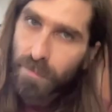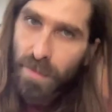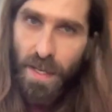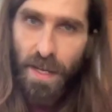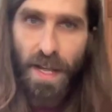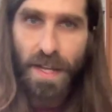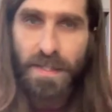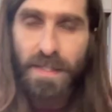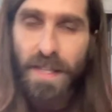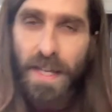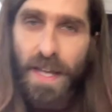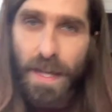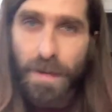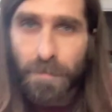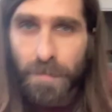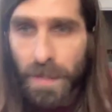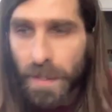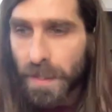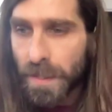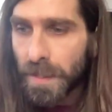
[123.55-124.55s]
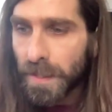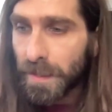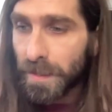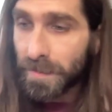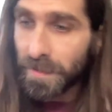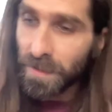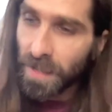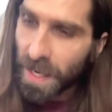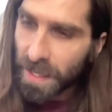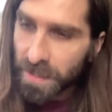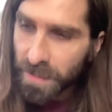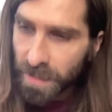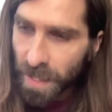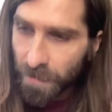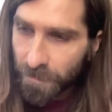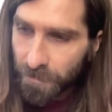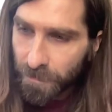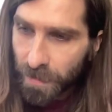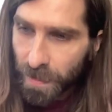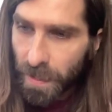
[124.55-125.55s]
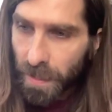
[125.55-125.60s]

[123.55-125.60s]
That's it. It's a lot of stuff.